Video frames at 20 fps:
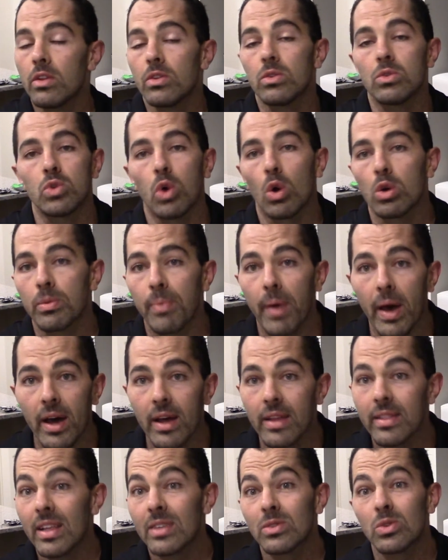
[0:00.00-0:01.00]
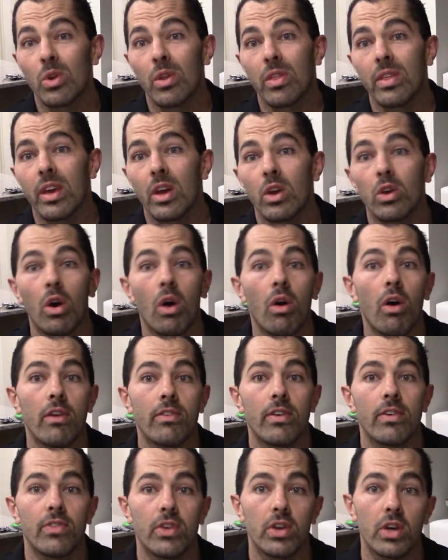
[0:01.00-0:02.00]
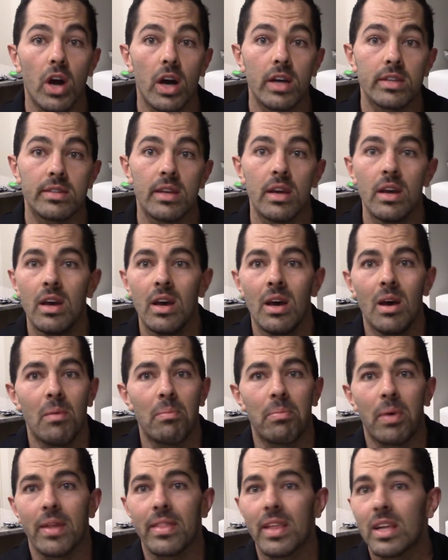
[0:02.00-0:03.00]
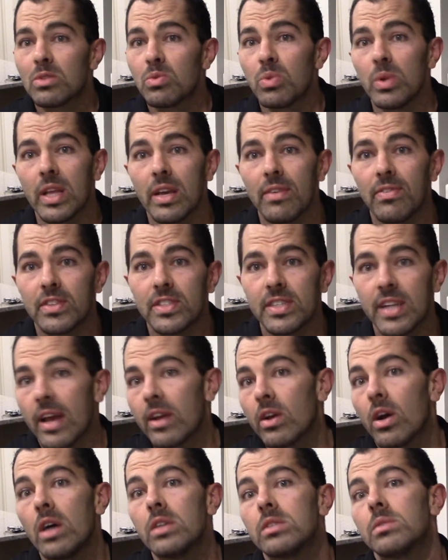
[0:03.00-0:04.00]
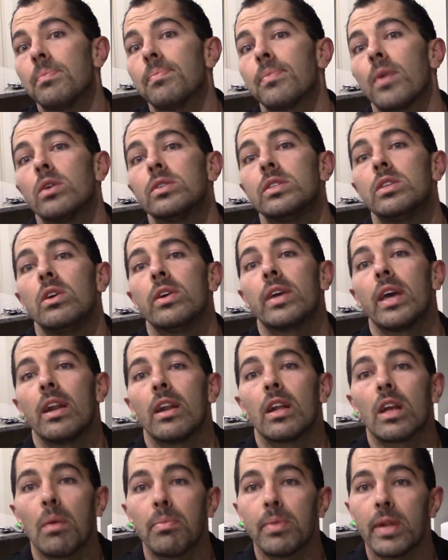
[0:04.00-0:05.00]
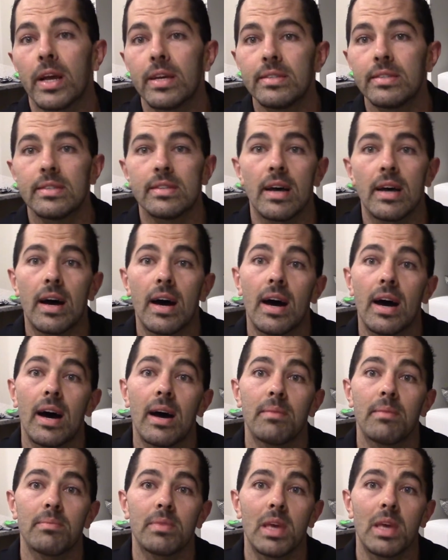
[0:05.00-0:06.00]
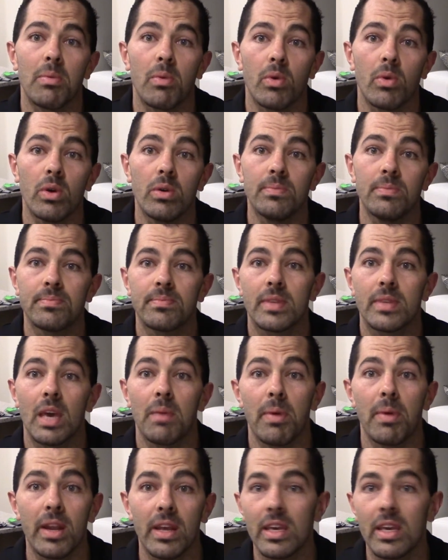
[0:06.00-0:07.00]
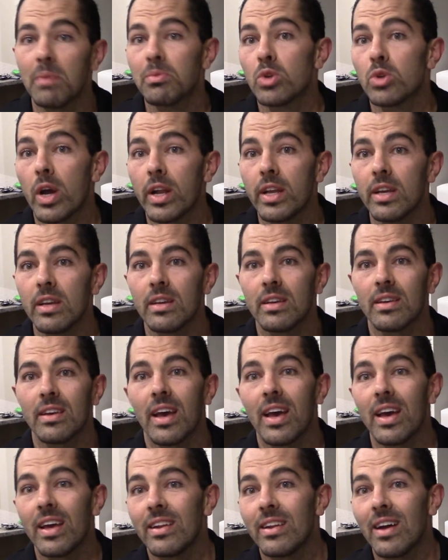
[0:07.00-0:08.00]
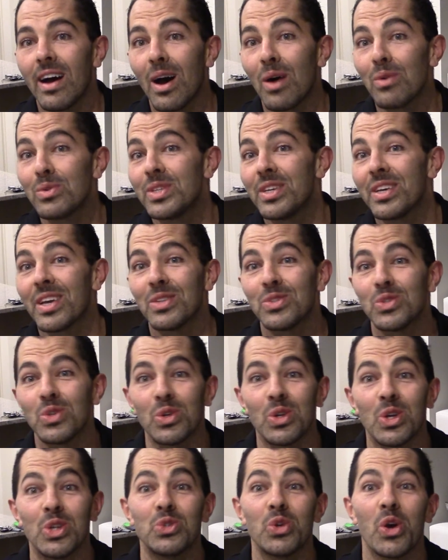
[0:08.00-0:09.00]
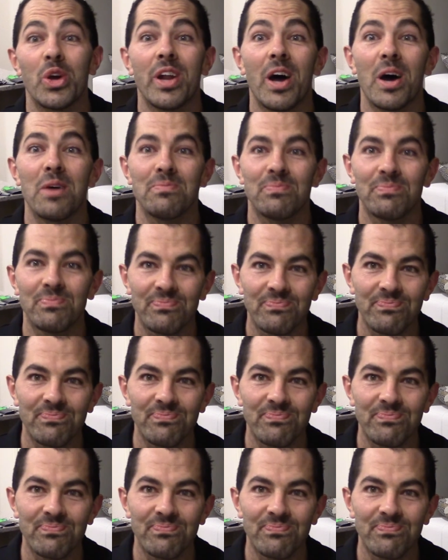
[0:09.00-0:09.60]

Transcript: talk about and that sort of thing and go over for you guys. But that's really it for today, guys. I'll see you again in a couple of days. Keep it real, keep eating, keep training, and we'll see you again soon. Enjoy your night.